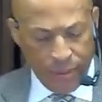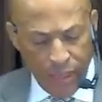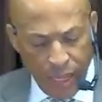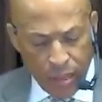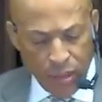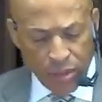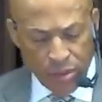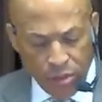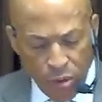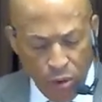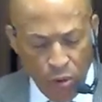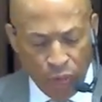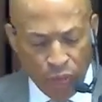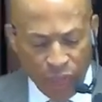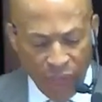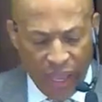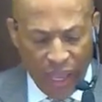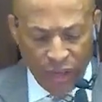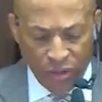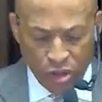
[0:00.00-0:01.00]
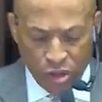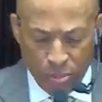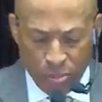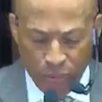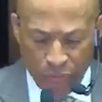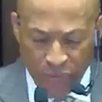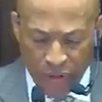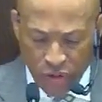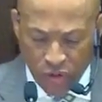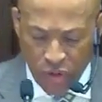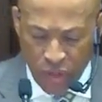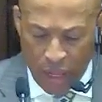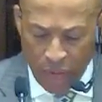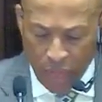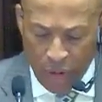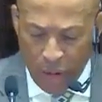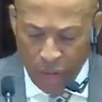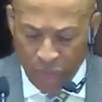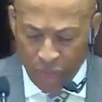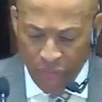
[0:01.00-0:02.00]
Let us hold fast the profession
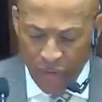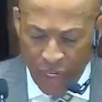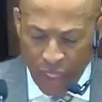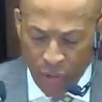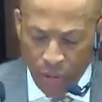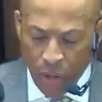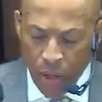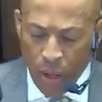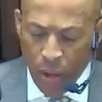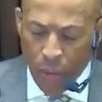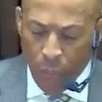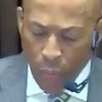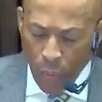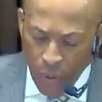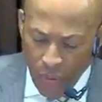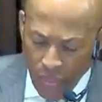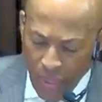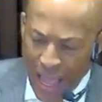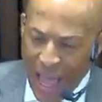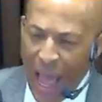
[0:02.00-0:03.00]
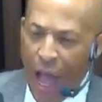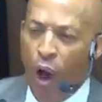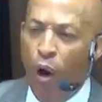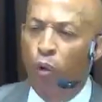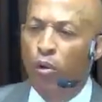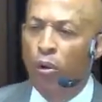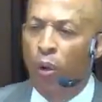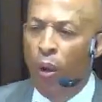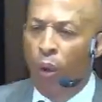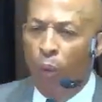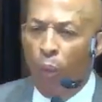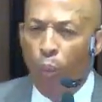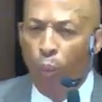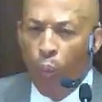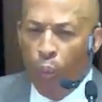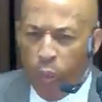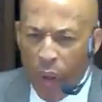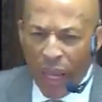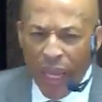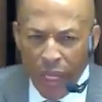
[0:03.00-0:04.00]
of our faith without
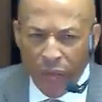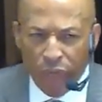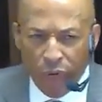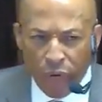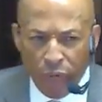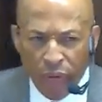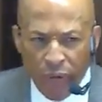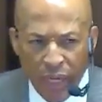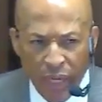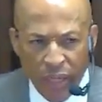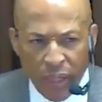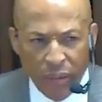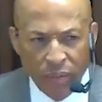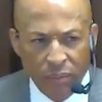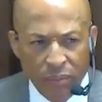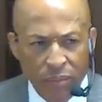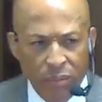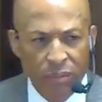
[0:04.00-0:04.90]
wavering.